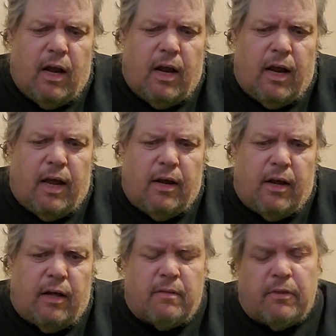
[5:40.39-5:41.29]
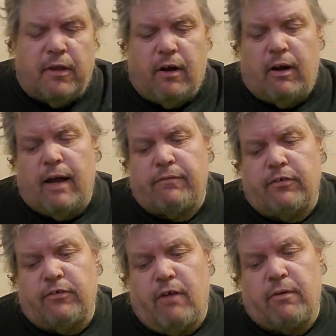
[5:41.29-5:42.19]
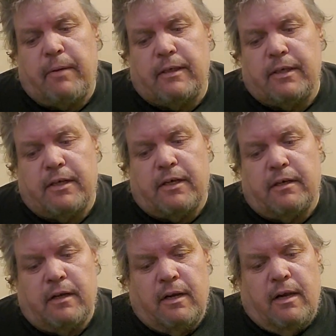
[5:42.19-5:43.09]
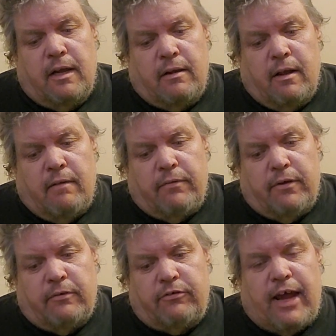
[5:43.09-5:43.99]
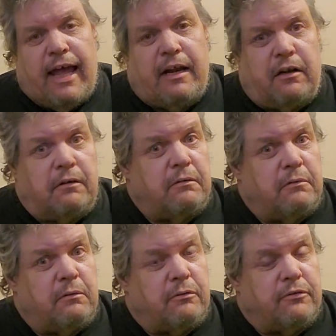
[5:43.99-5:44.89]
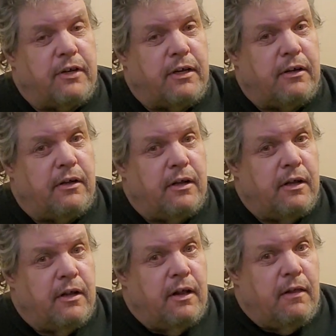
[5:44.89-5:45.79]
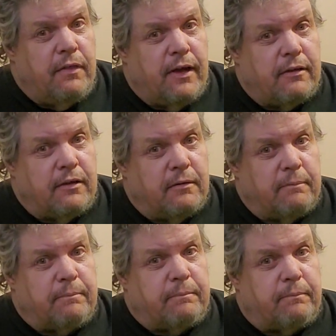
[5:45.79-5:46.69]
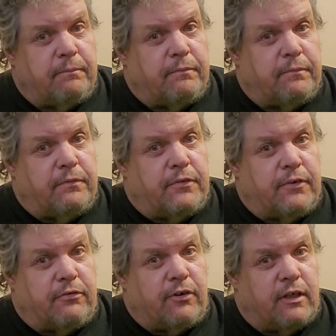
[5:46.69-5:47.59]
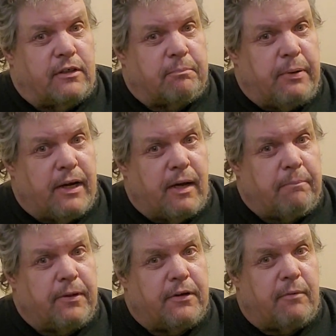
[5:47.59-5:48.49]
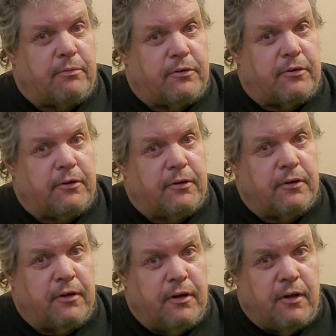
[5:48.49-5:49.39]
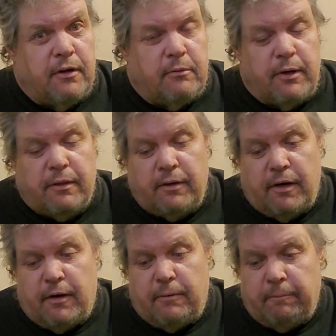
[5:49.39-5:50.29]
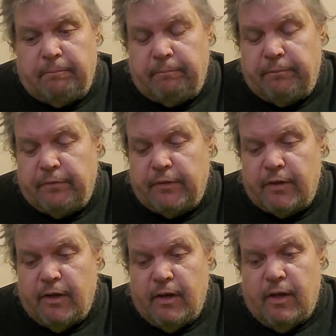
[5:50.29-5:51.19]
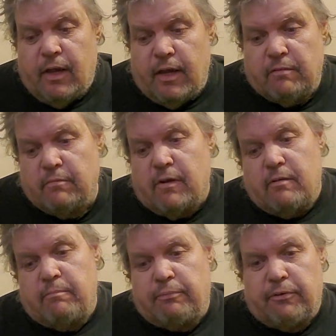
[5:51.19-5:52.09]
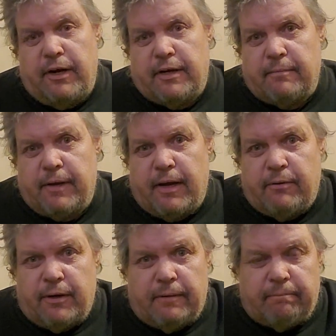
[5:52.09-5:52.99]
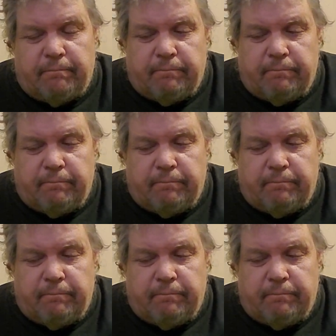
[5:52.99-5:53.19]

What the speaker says: And, you know, I'd have to shove them into the channel steel that the trucks pick up the dumpster with, you know, and break them that way.